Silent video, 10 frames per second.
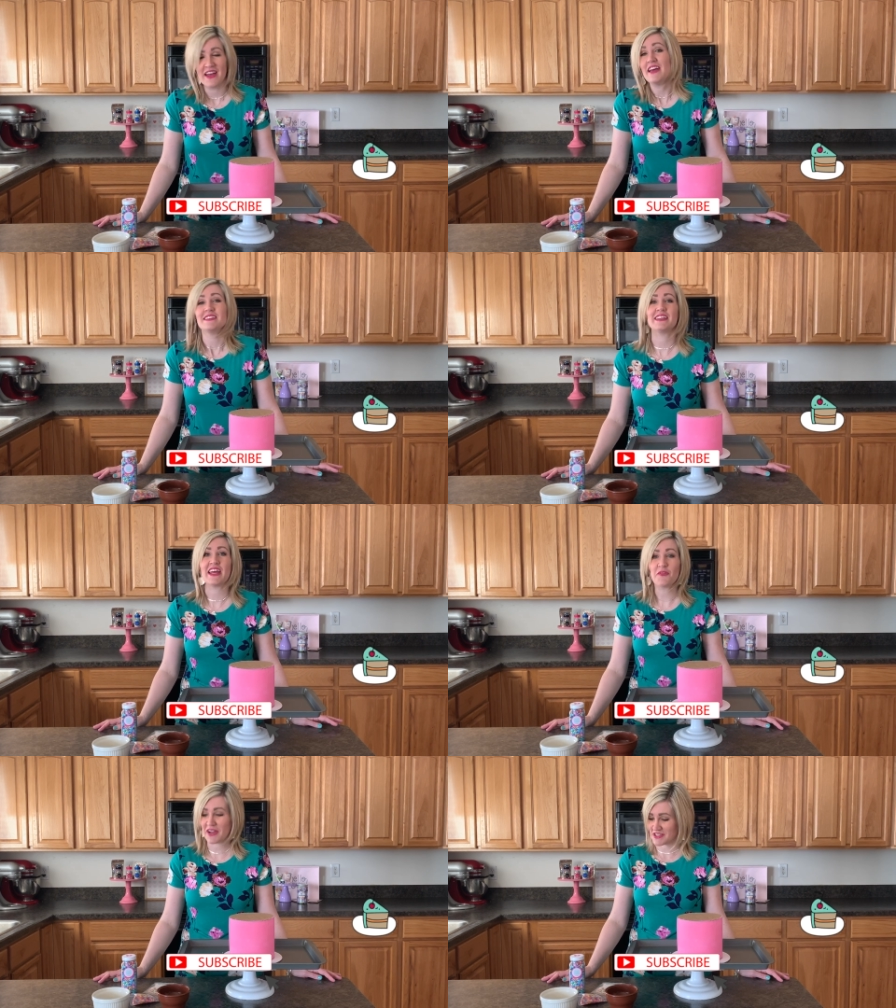Today
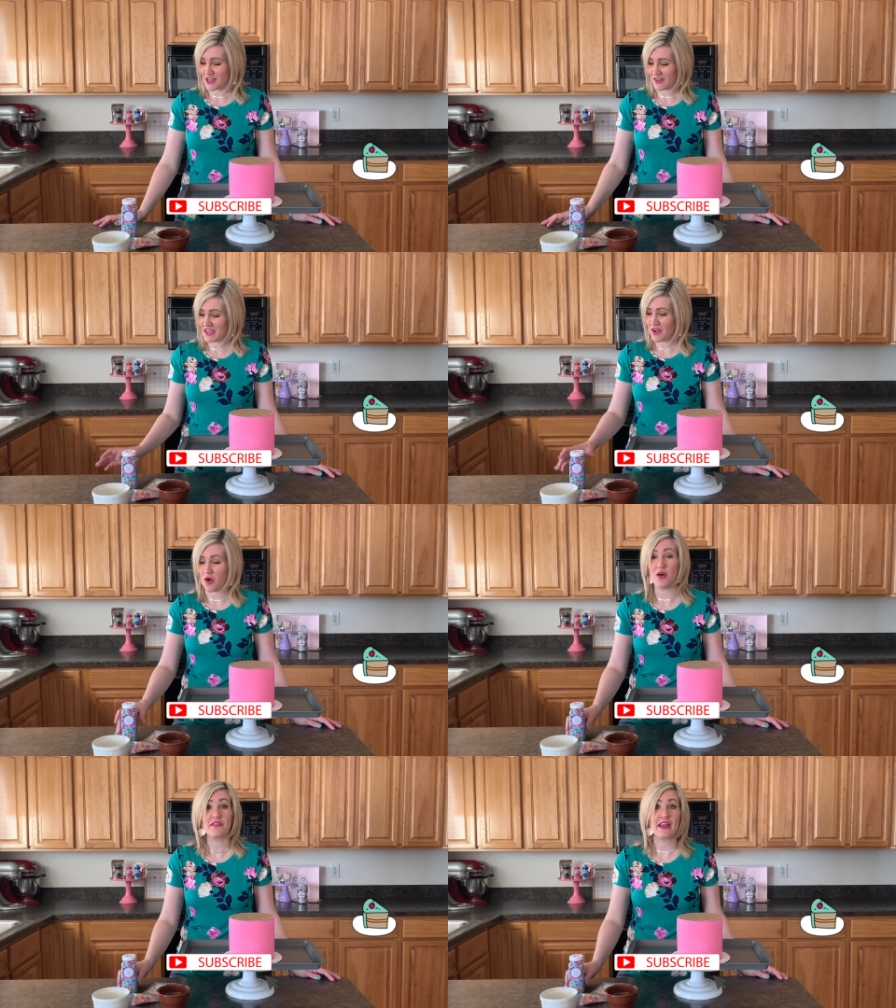we are talking
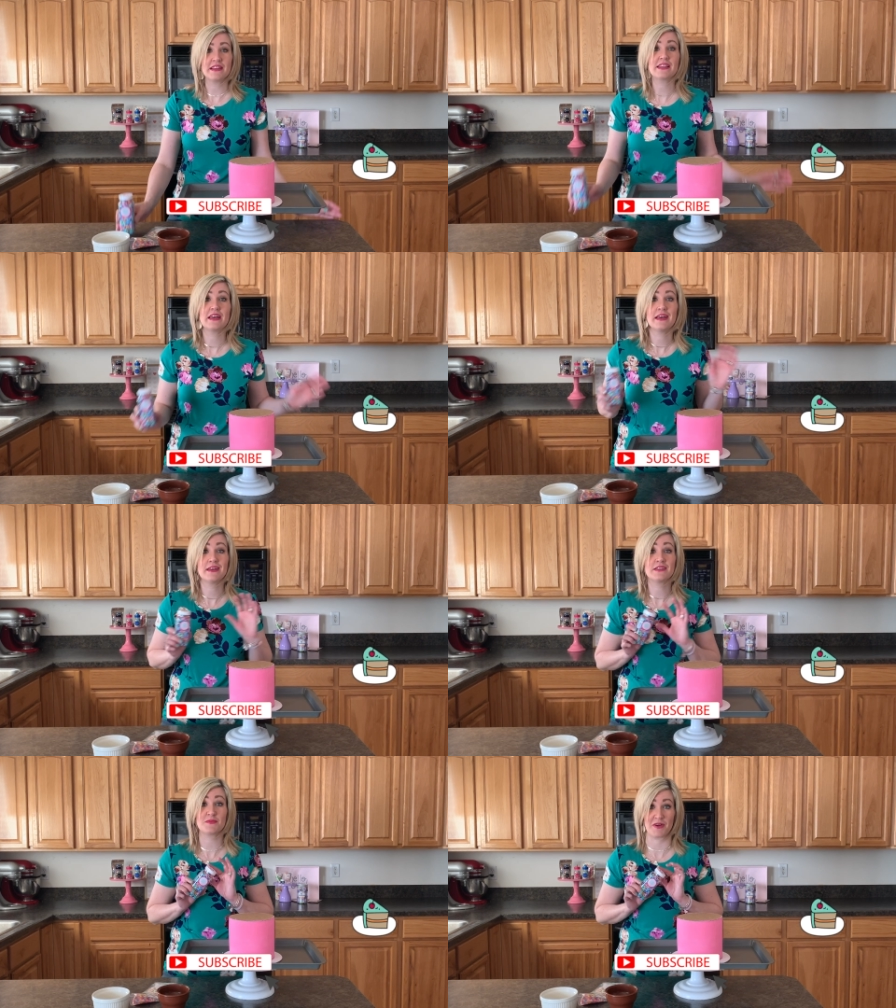all things
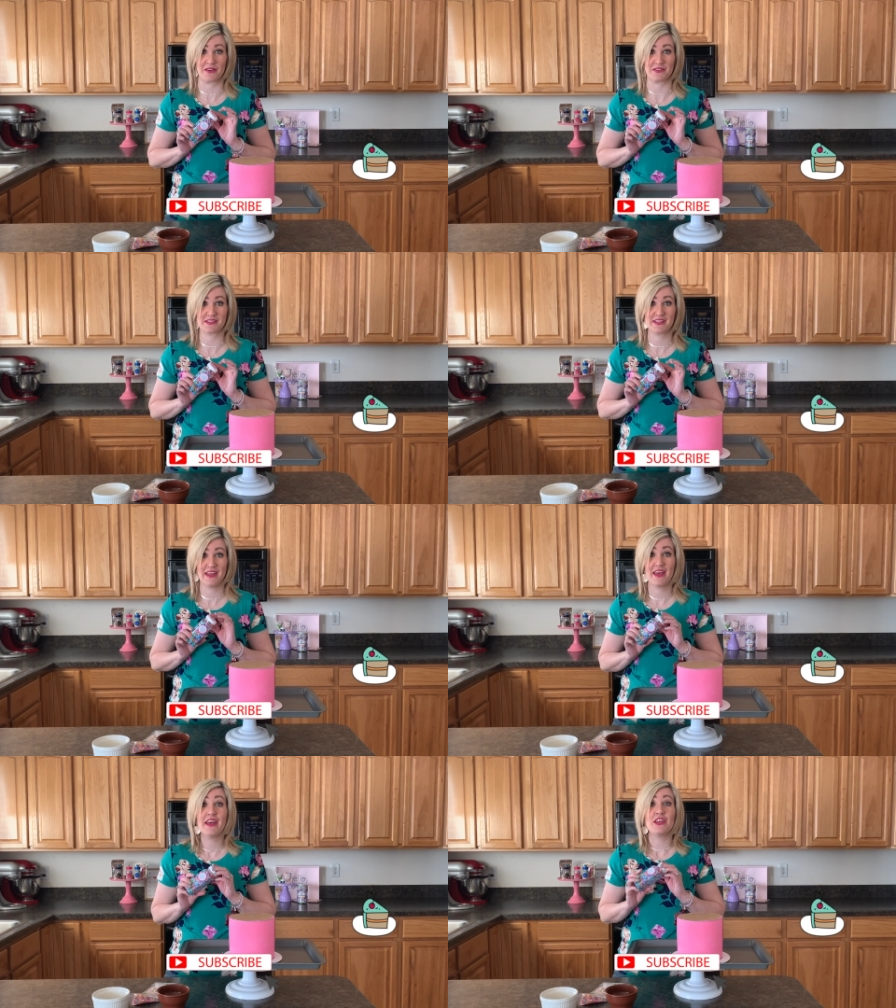sprinkles.
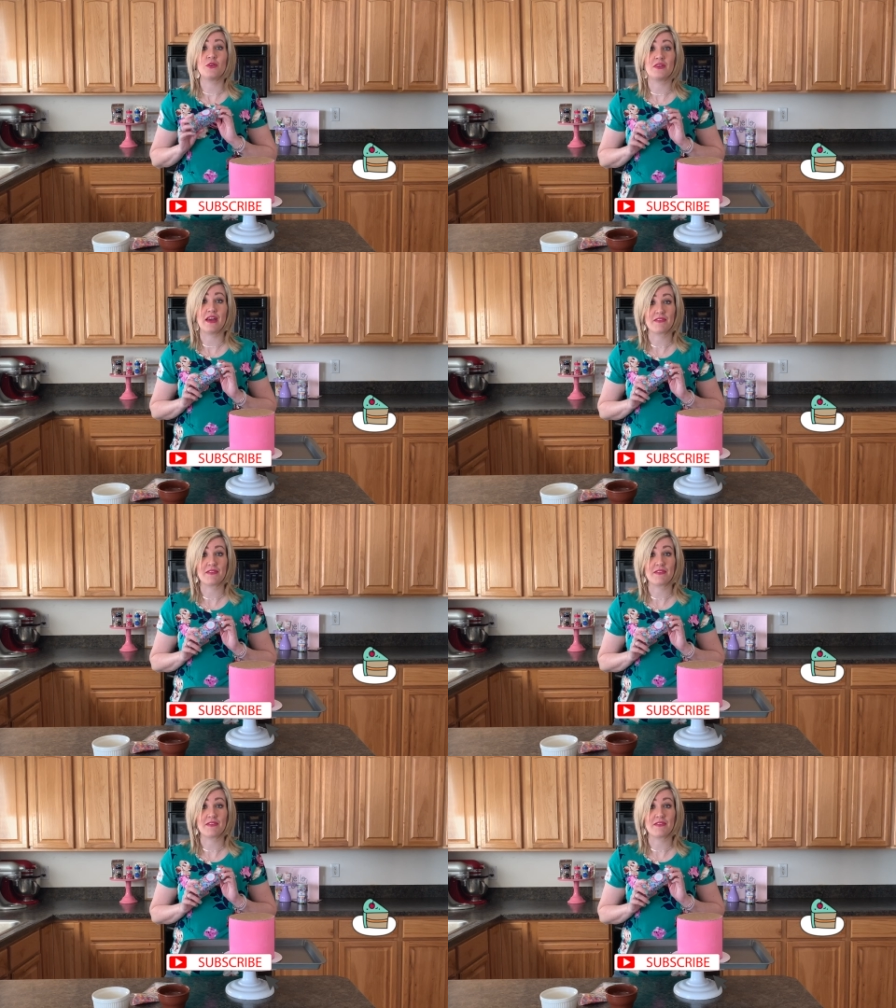You can never